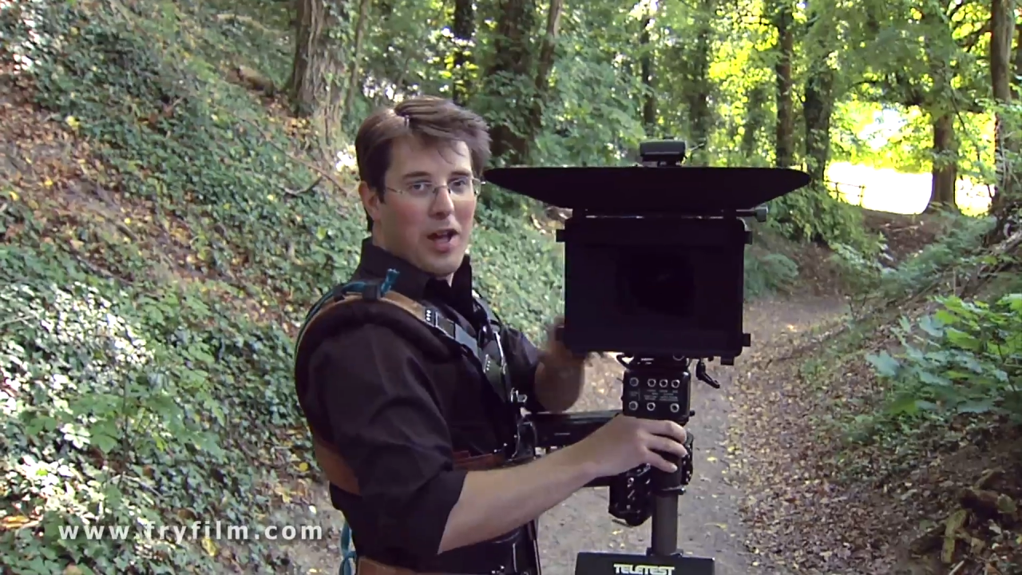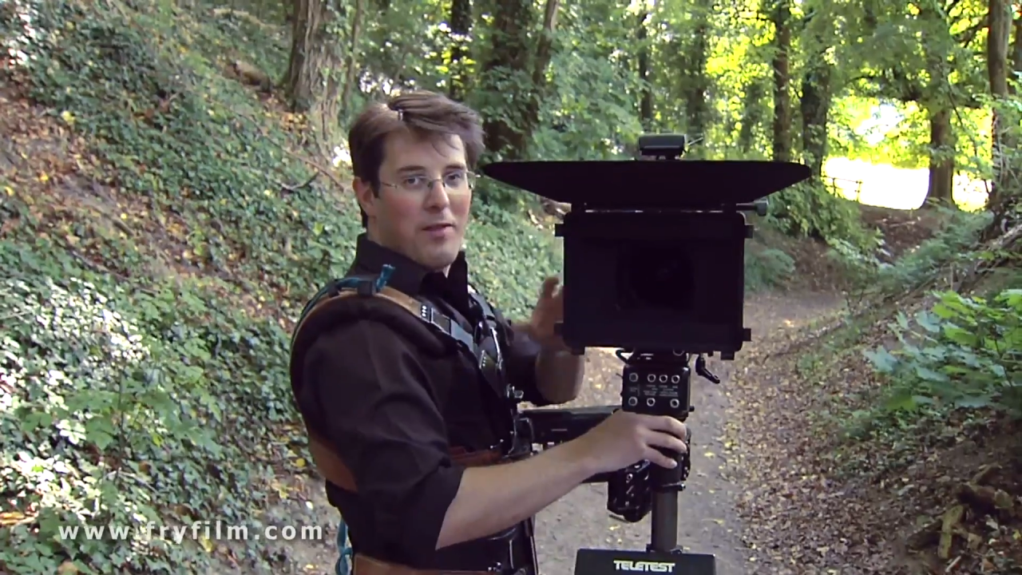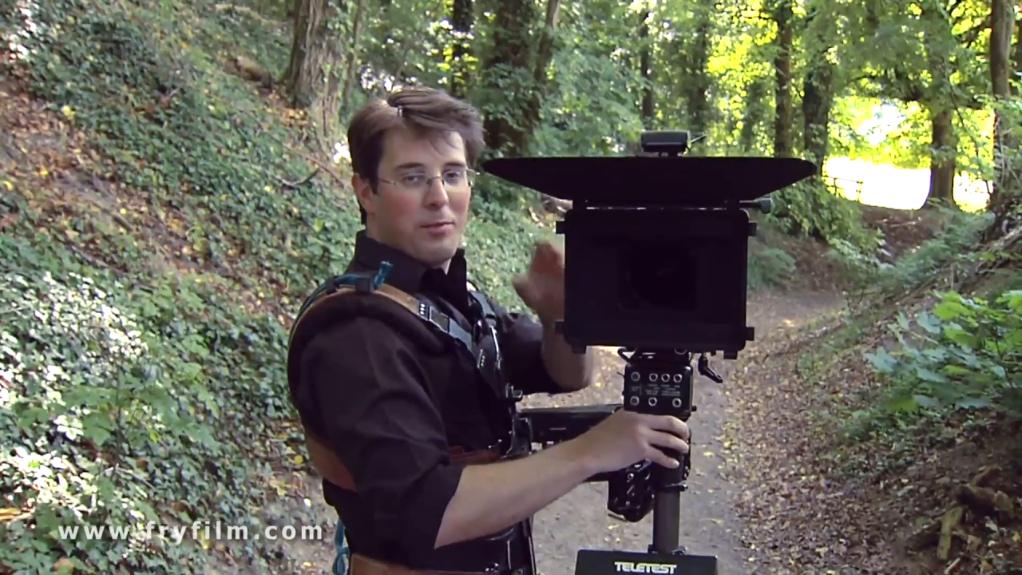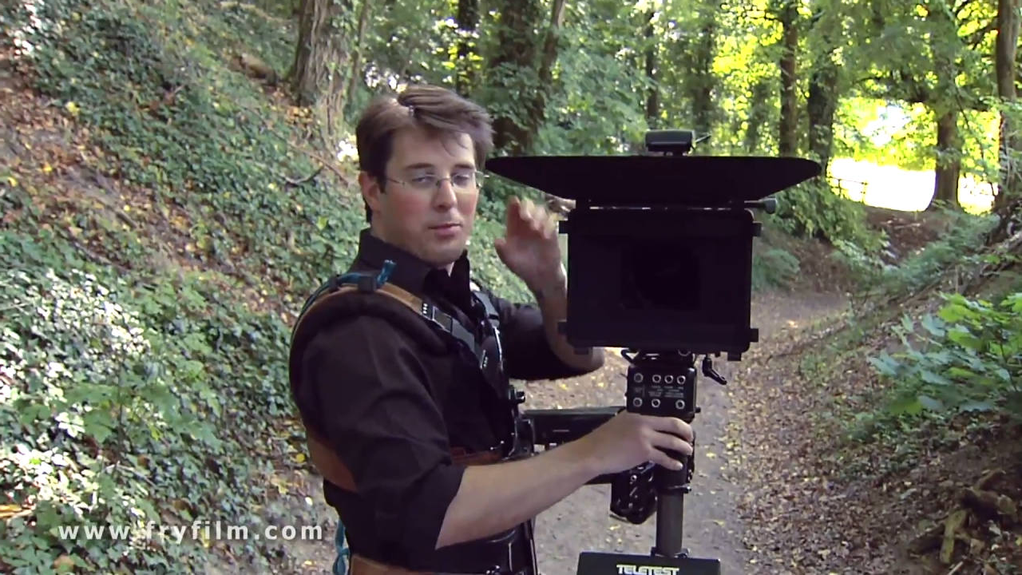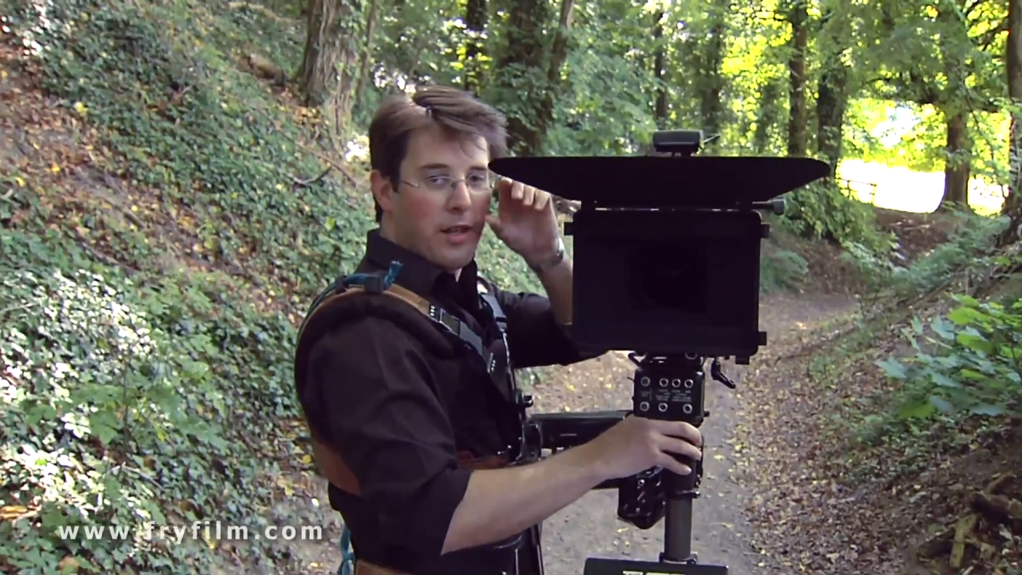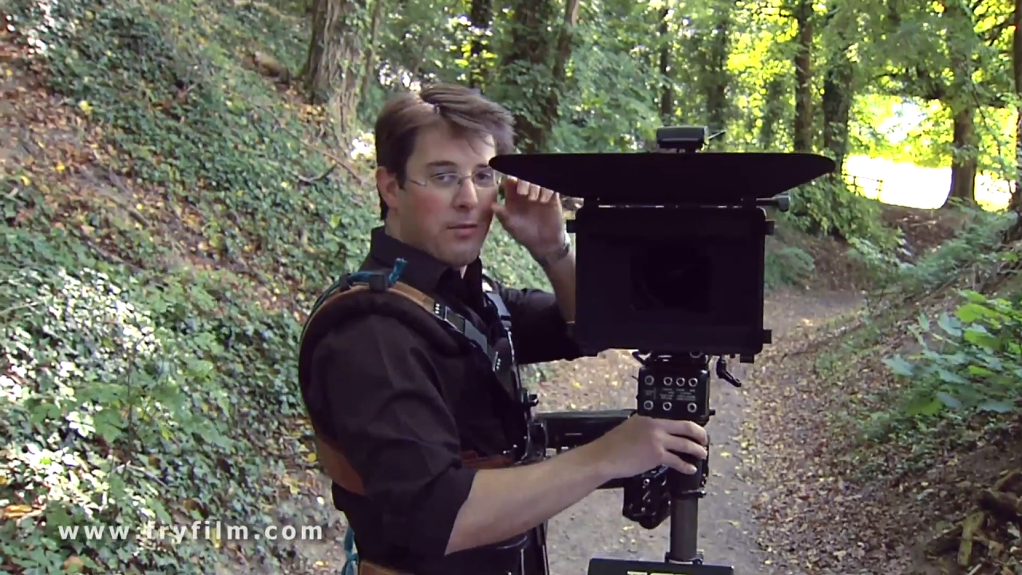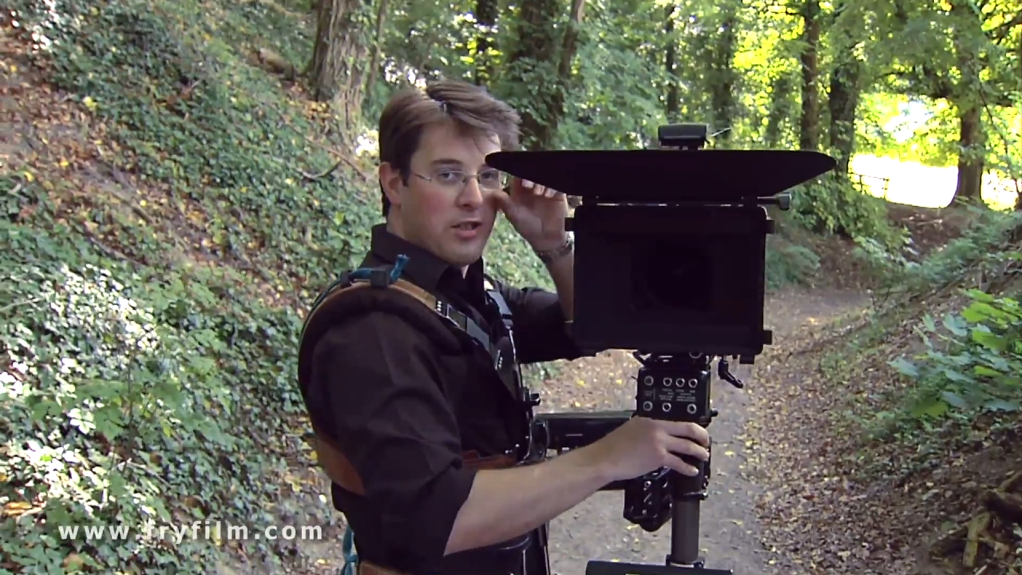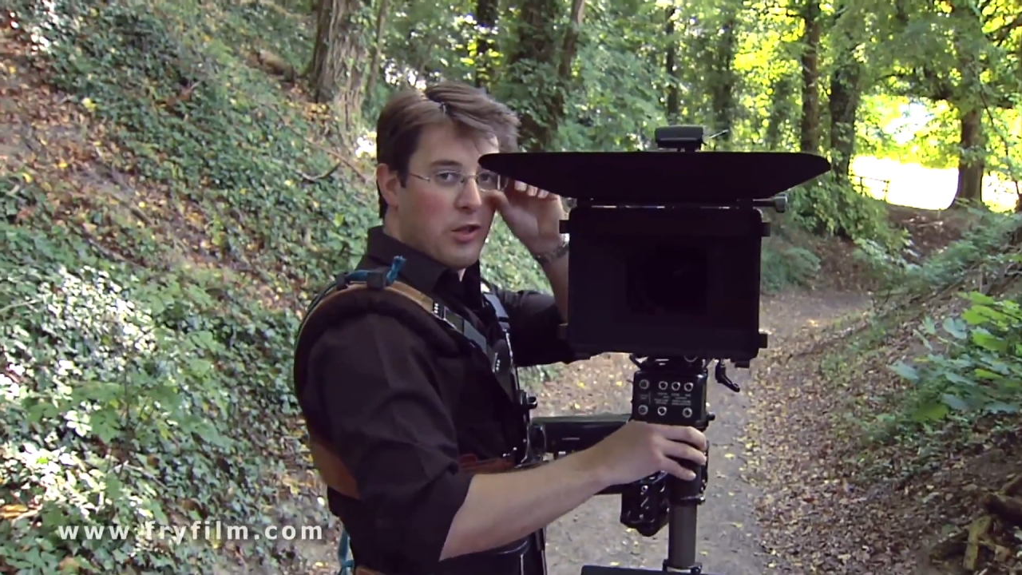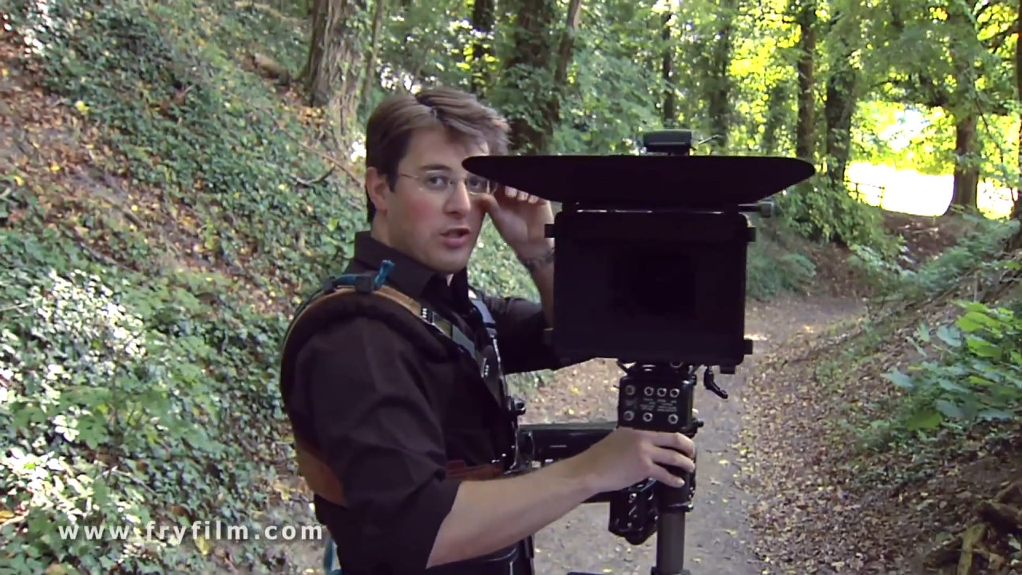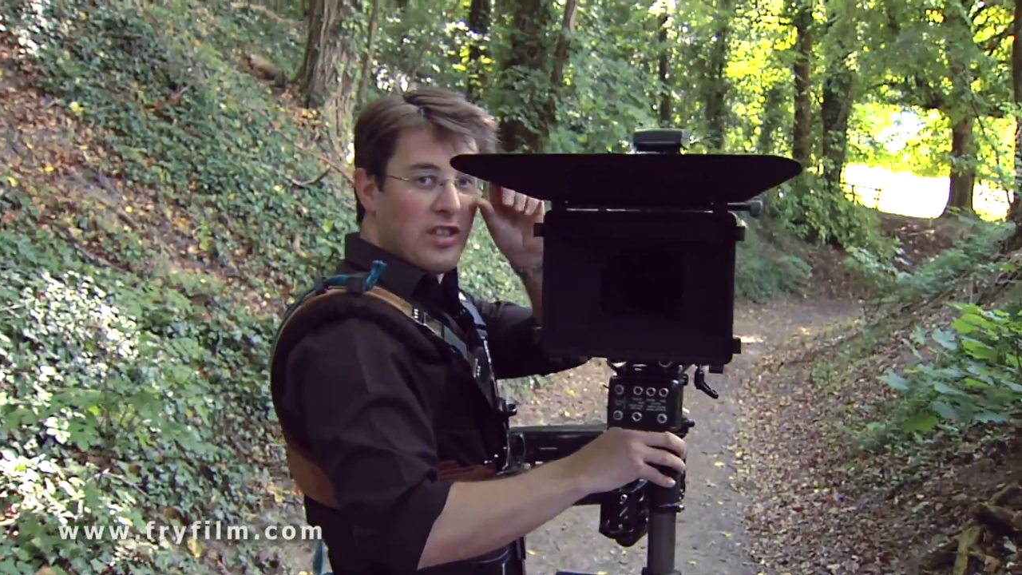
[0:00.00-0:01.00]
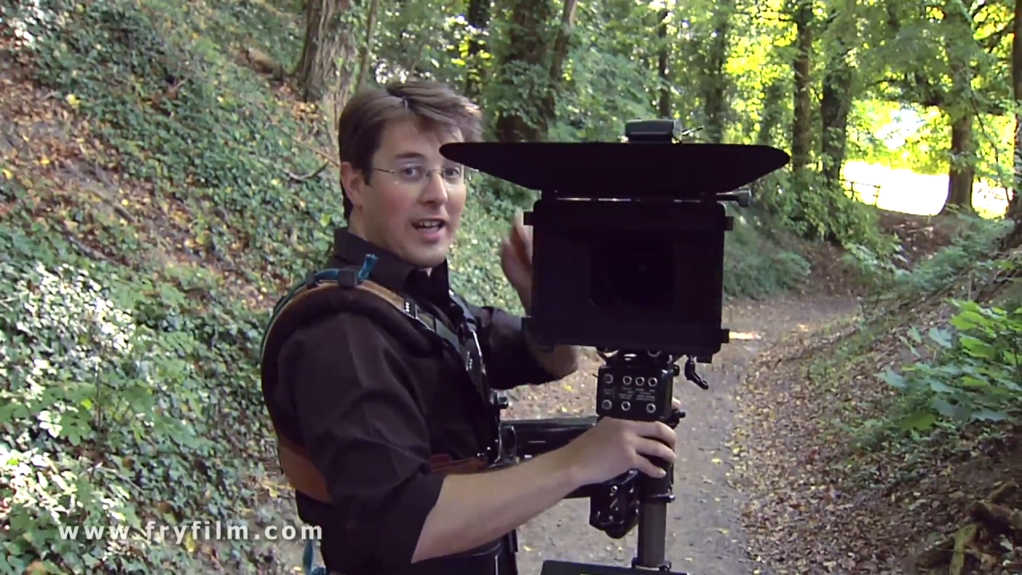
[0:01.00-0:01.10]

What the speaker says: haven't perhaps used